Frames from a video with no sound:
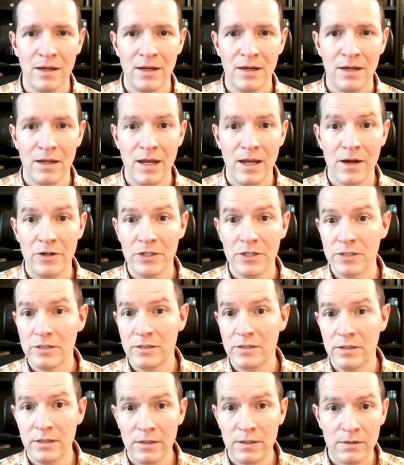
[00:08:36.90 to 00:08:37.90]
Now,
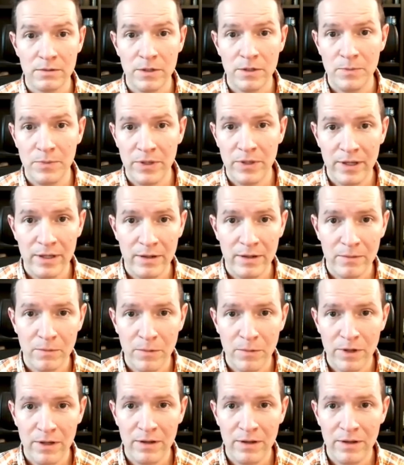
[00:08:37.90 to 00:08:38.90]
just to repeat,
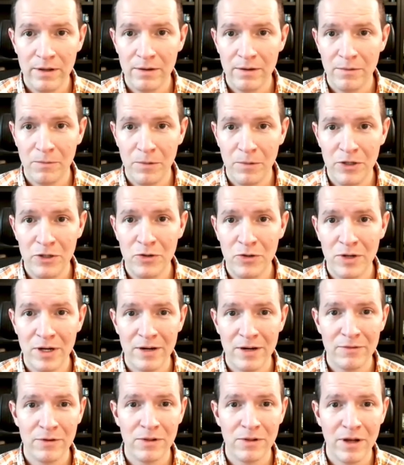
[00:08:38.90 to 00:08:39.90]
we do
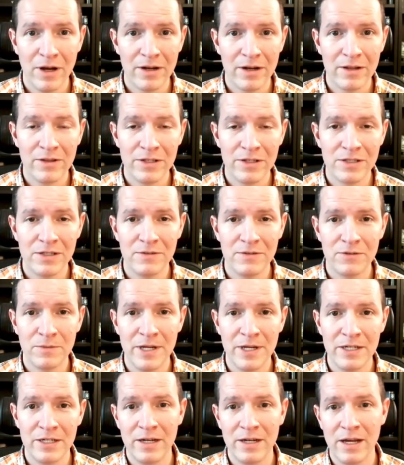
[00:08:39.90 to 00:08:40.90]
have a lot of this
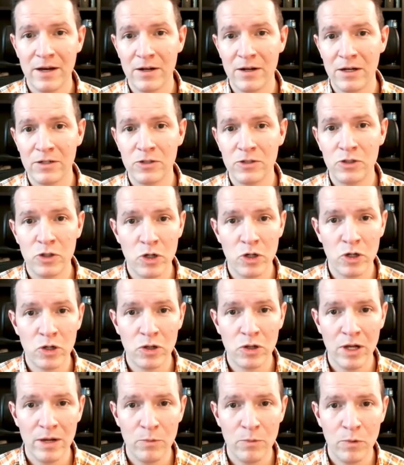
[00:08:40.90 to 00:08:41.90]
information out on Sugar
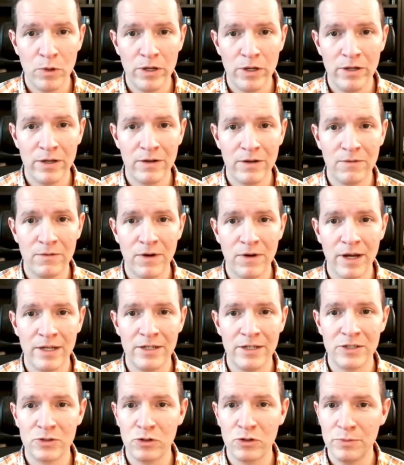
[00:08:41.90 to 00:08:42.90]
Club, where you can find
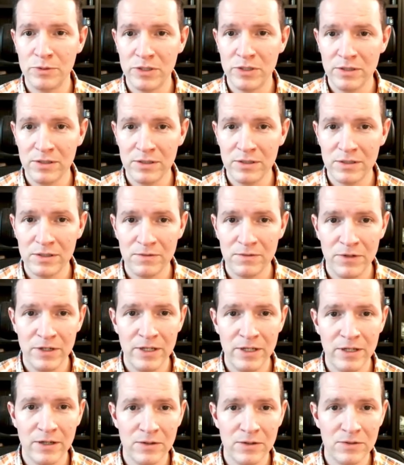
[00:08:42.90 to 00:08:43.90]
descriptions,
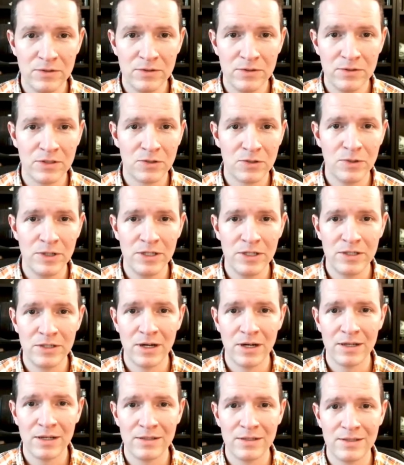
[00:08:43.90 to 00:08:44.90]
videos,
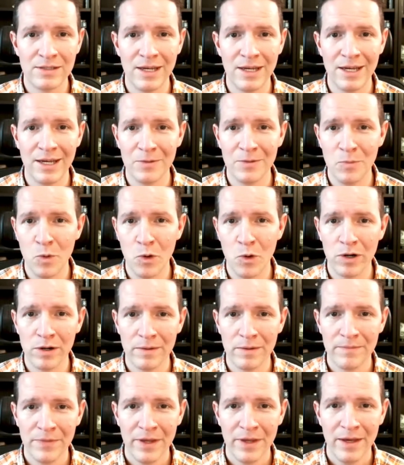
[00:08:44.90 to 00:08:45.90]
screenshots, and
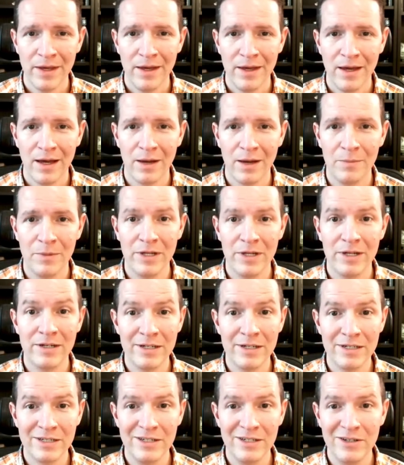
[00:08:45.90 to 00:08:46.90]
more. In
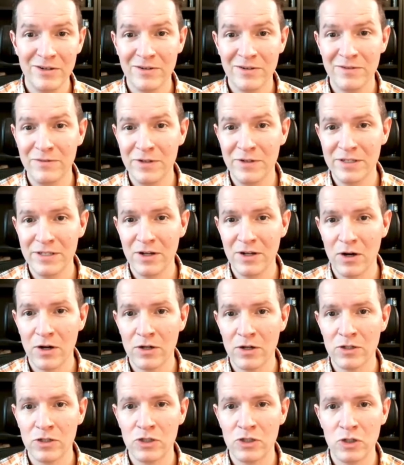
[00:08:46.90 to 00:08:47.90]
addition, you can visit
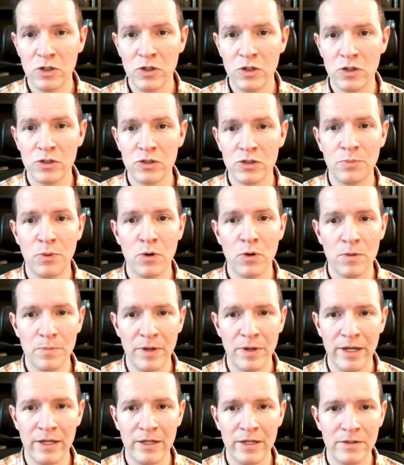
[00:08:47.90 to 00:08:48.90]
our Sugar support
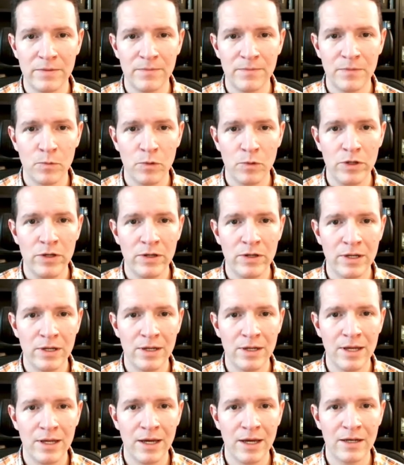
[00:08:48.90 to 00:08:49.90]
page, where you
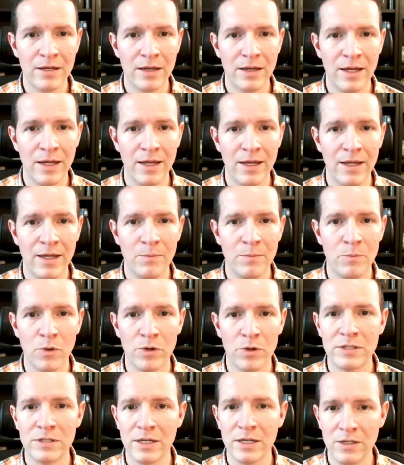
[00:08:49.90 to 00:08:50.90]
can get a
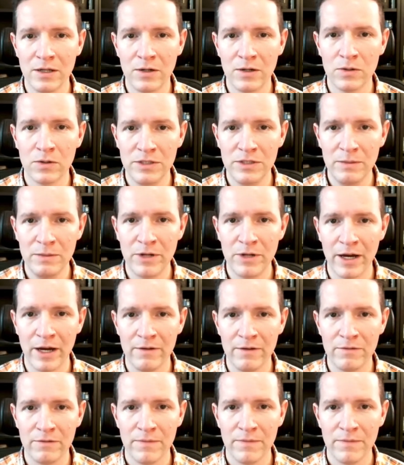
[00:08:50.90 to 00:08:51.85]
more technical deep dive